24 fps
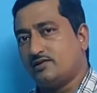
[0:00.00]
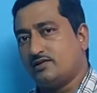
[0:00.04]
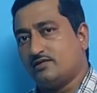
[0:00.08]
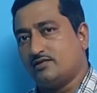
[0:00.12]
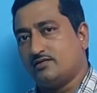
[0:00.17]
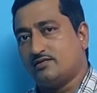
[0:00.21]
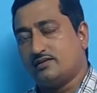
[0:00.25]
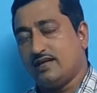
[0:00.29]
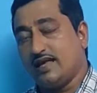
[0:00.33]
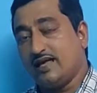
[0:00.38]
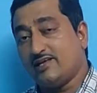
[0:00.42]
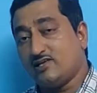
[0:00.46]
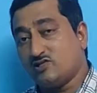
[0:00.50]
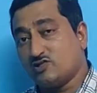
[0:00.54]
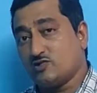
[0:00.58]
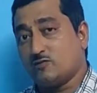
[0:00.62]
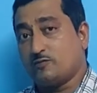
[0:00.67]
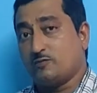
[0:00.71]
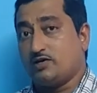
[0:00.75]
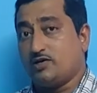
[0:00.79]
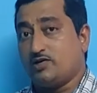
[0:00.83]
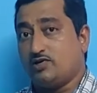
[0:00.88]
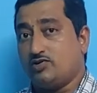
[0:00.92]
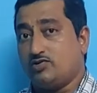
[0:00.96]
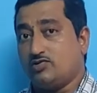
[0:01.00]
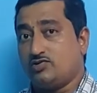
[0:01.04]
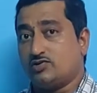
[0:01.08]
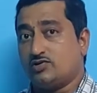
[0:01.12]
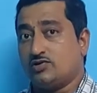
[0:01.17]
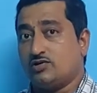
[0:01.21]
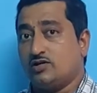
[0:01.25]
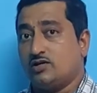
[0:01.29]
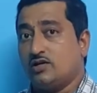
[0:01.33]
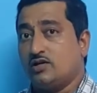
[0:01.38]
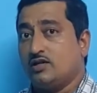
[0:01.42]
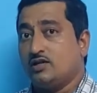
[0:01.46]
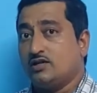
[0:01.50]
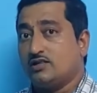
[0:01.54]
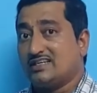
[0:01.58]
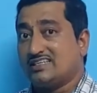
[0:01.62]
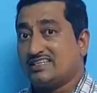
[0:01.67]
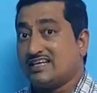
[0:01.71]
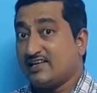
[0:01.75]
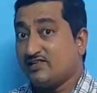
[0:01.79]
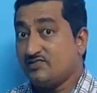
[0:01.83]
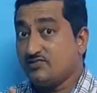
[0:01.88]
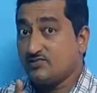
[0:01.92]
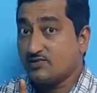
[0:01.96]
the
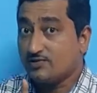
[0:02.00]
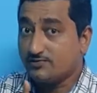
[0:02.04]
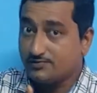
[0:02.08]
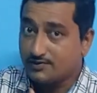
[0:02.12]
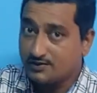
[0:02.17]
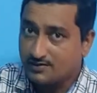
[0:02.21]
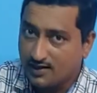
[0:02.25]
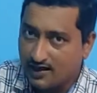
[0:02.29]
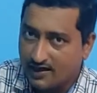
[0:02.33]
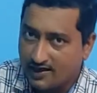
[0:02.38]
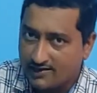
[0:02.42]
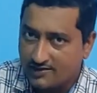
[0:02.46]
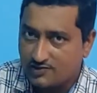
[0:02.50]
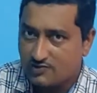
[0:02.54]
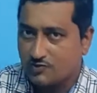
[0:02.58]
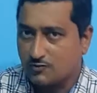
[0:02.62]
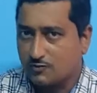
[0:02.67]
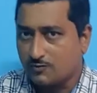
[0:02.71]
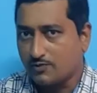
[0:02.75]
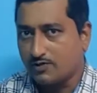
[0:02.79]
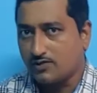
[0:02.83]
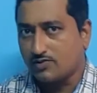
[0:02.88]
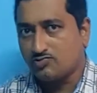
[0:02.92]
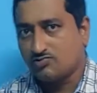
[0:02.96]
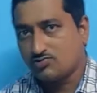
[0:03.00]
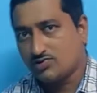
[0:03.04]
tense of the direct speech